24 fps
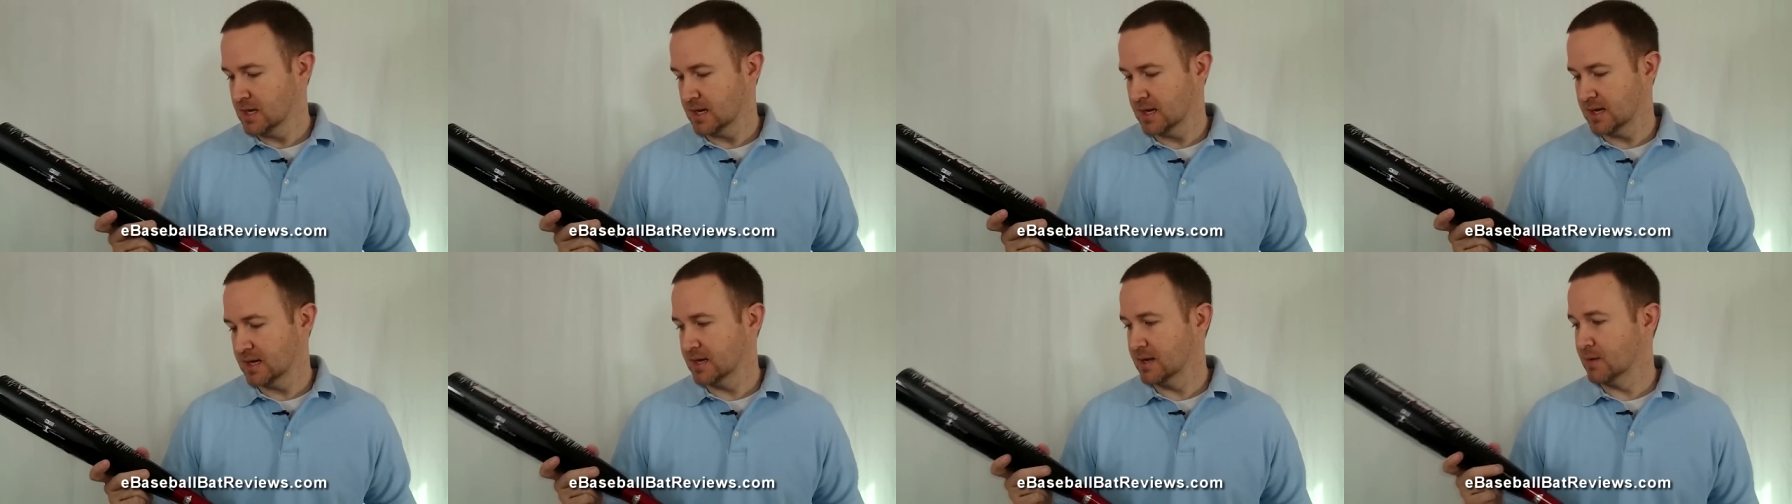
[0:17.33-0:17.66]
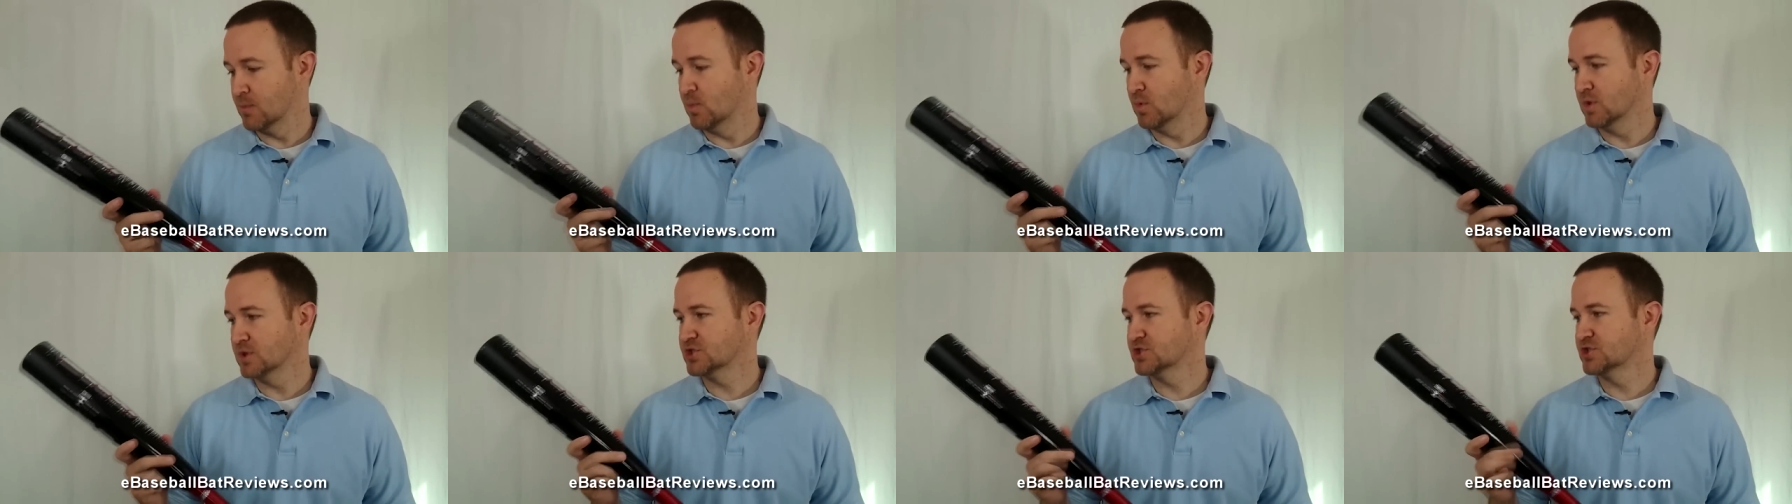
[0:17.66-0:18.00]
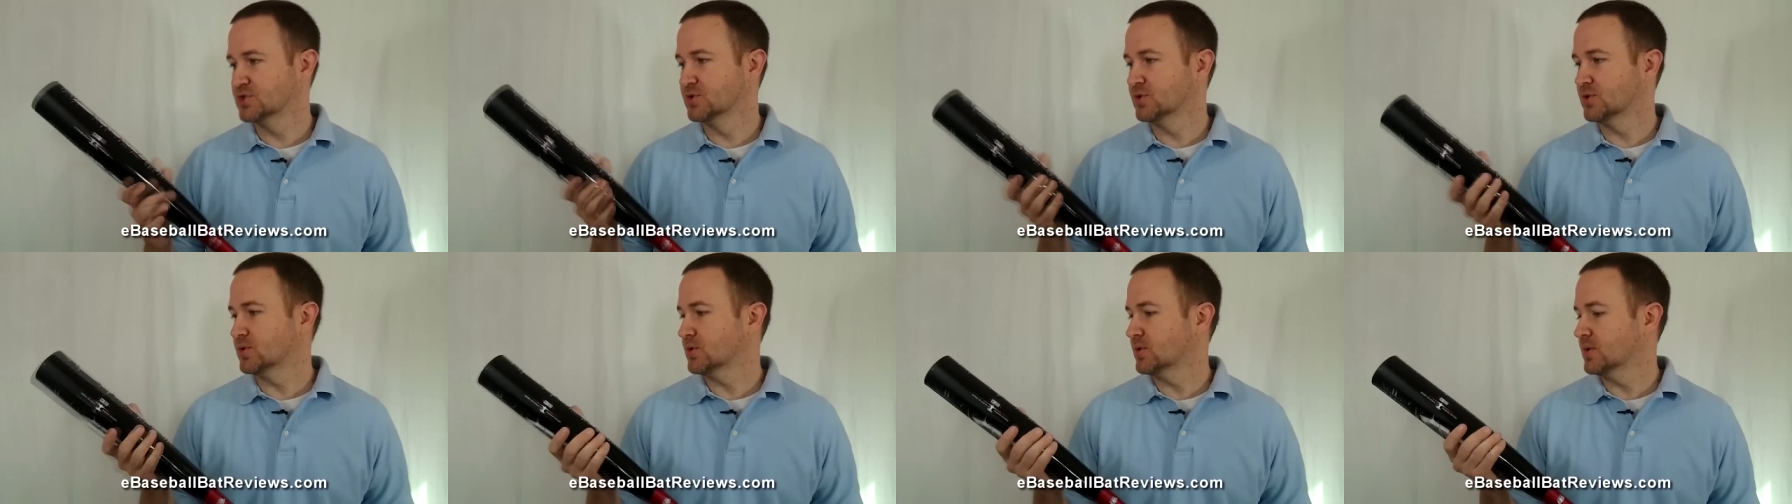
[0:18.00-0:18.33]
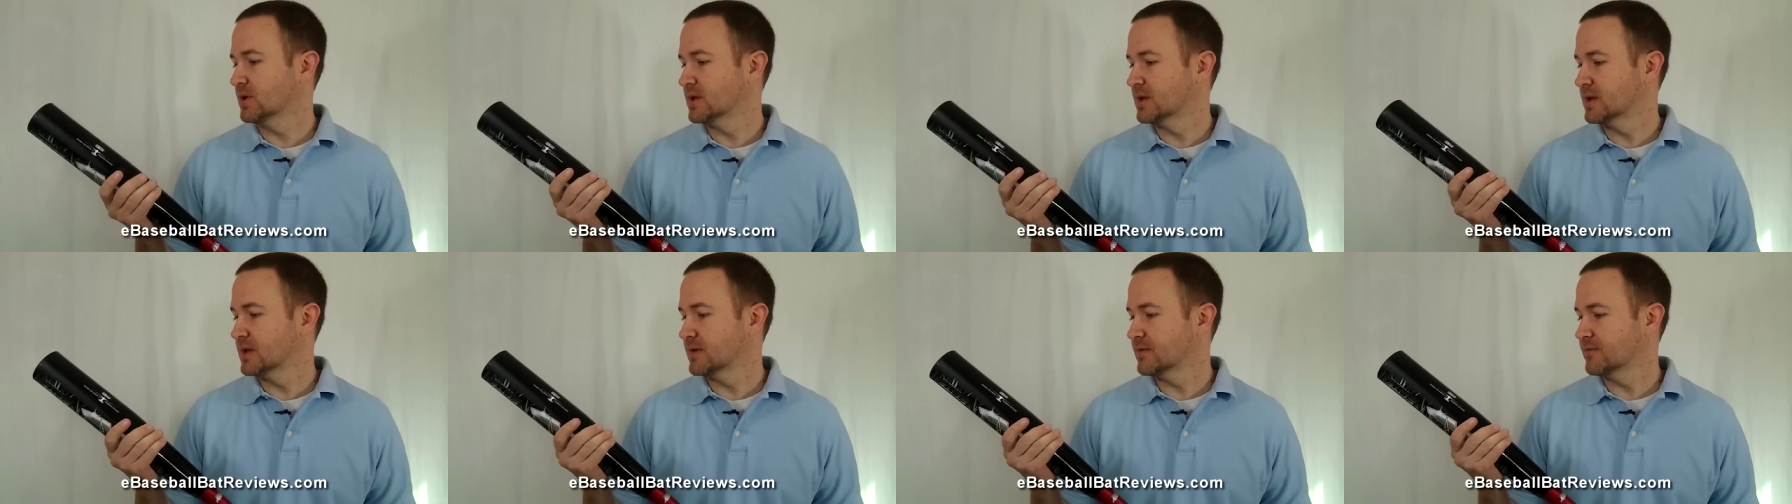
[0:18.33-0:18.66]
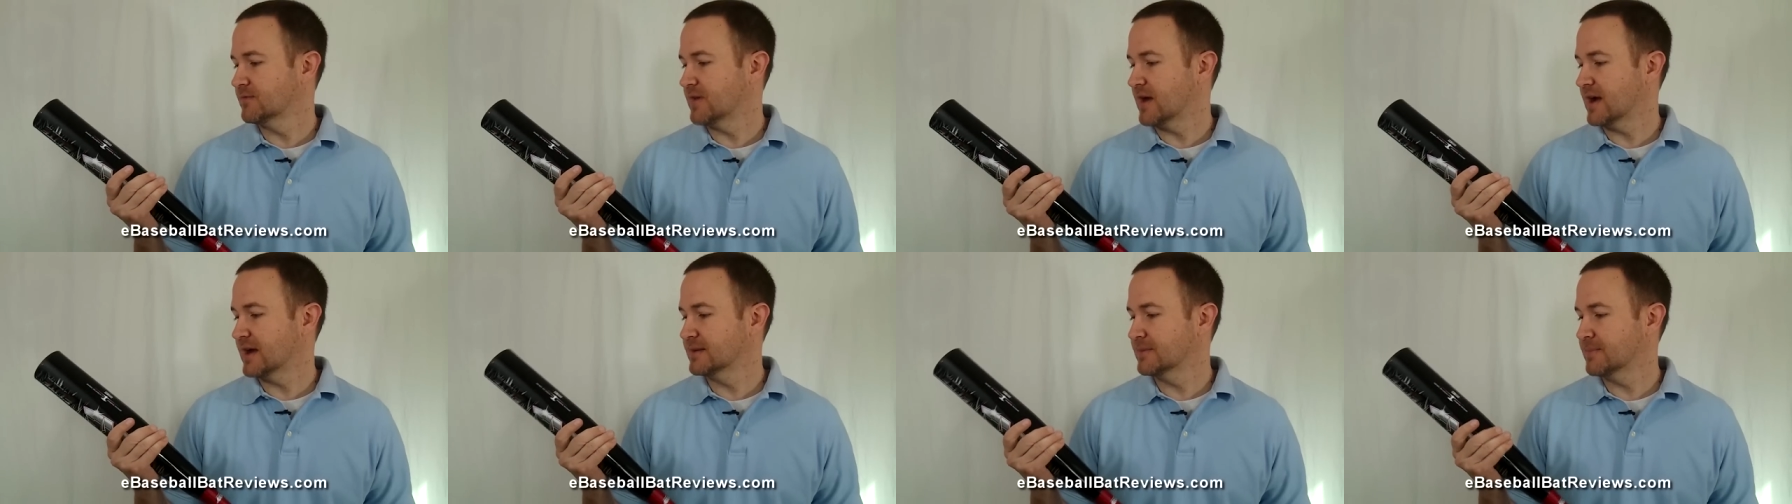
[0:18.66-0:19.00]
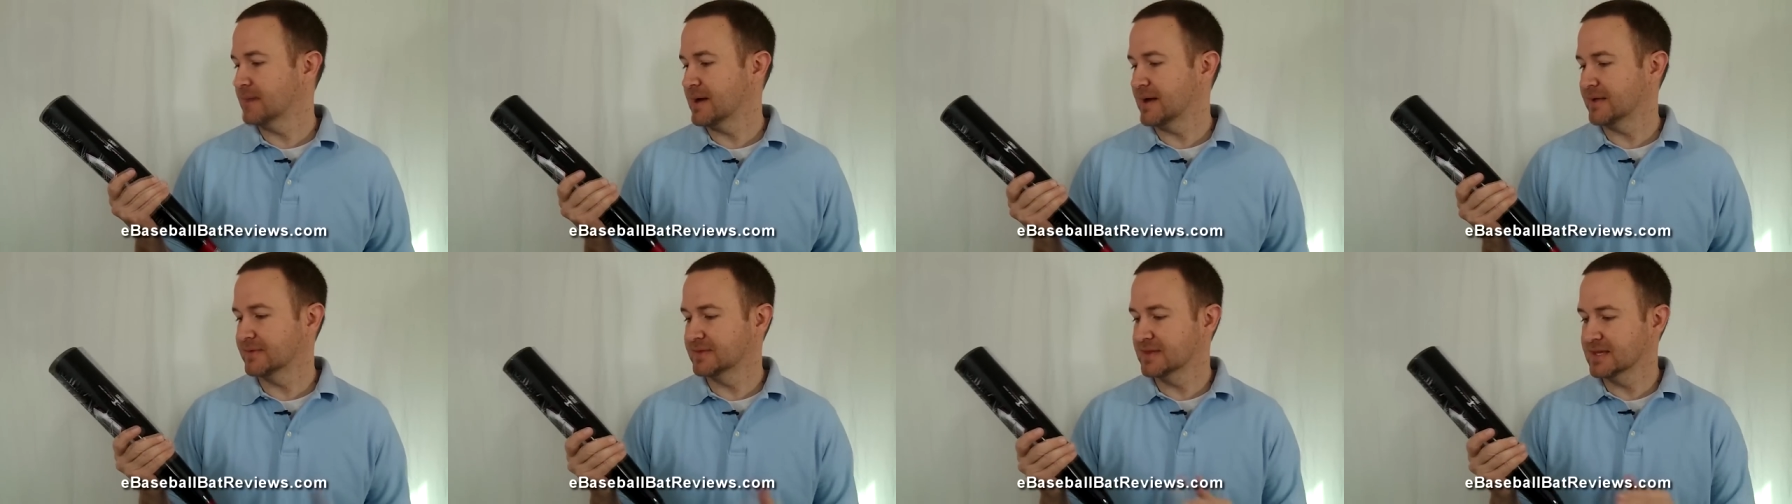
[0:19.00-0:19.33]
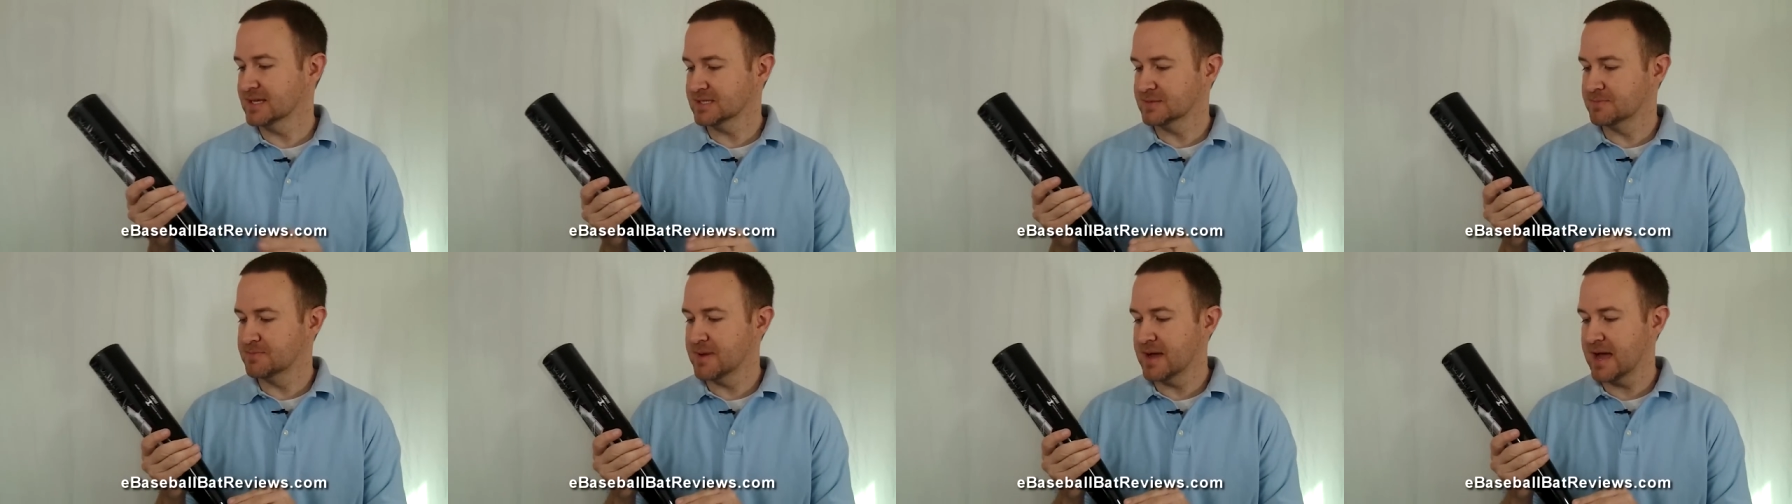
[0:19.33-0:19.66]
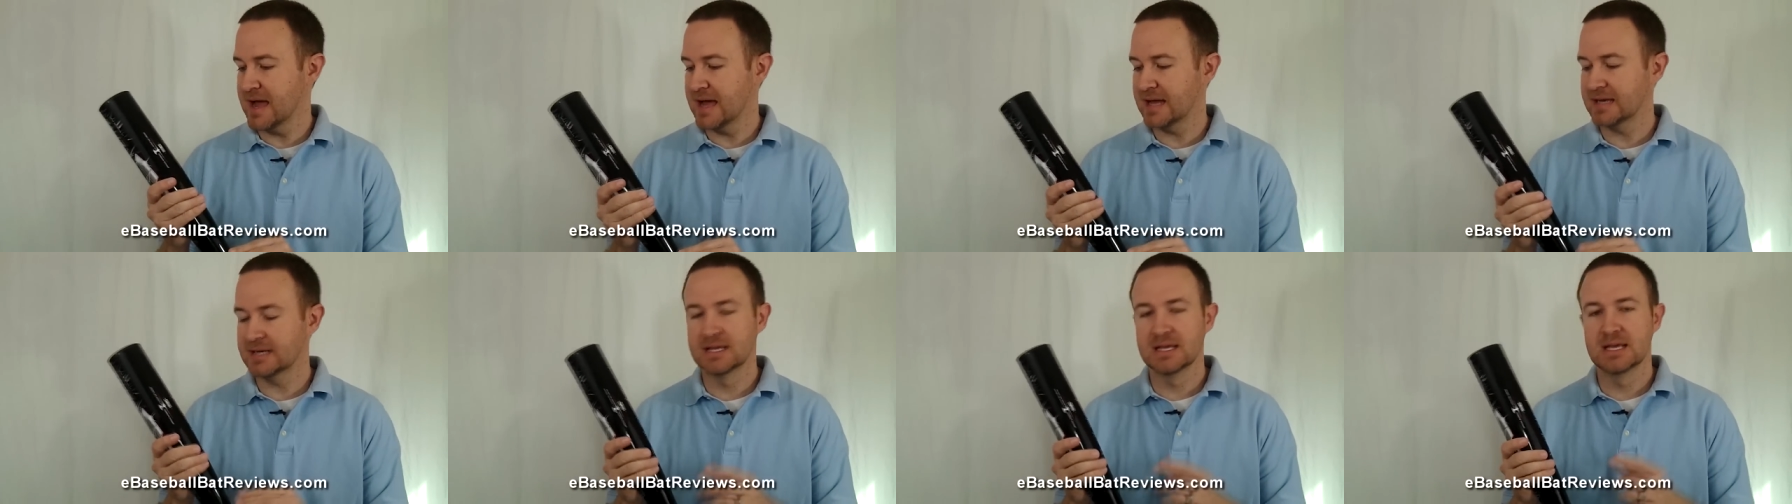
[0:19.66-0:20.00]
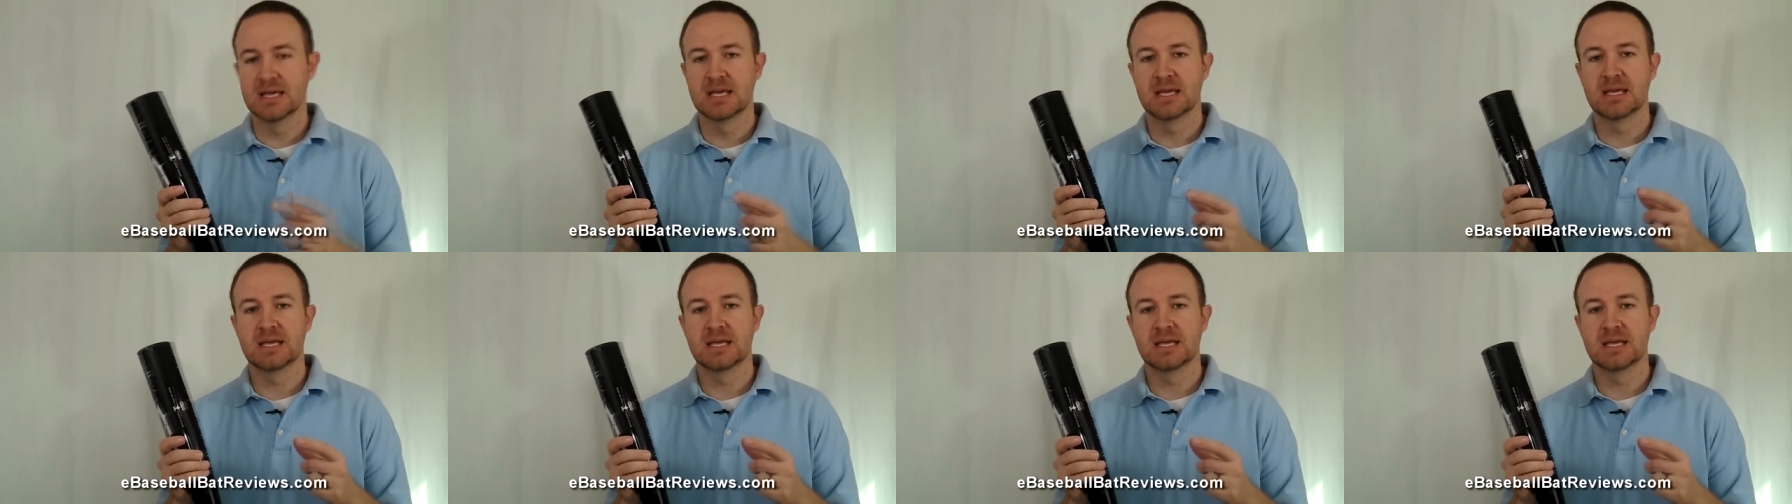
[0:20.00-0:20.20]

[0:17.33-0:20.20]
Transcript: uh, and what you'll find about this bat